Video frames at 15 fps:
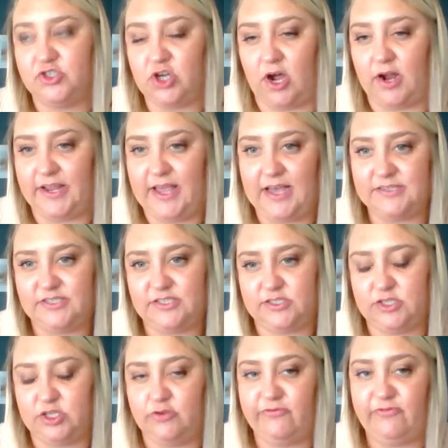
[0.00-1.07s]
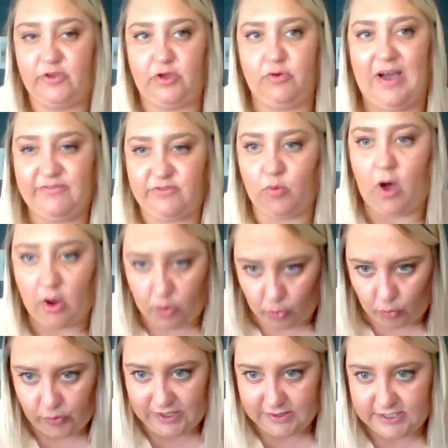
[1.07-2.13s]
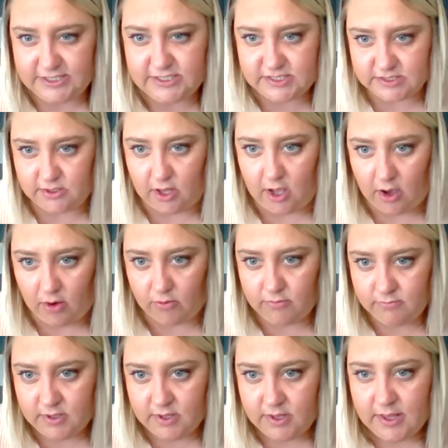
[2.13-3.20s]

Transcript: Johnny has you have to walk really slow,